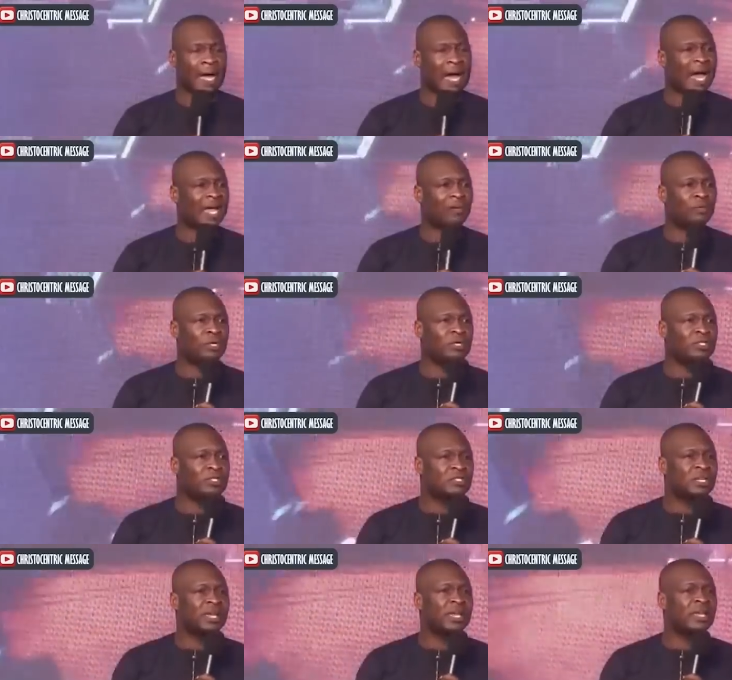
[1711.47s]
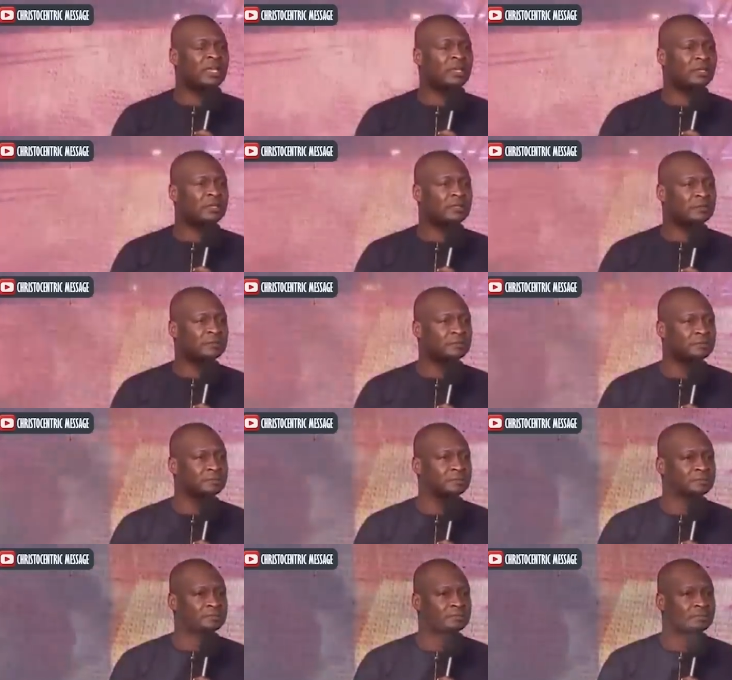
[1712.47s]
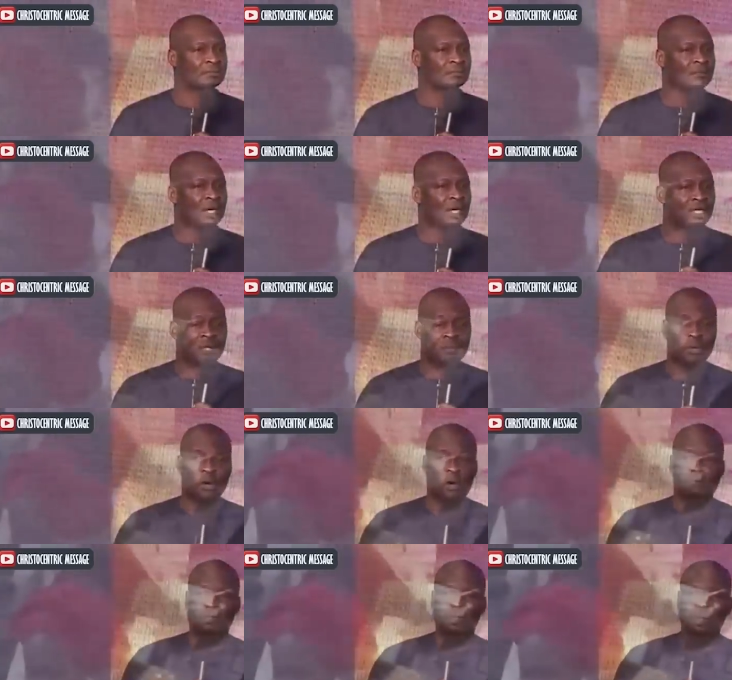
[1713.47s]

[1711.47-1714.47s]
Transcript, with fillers: I will sing. The book of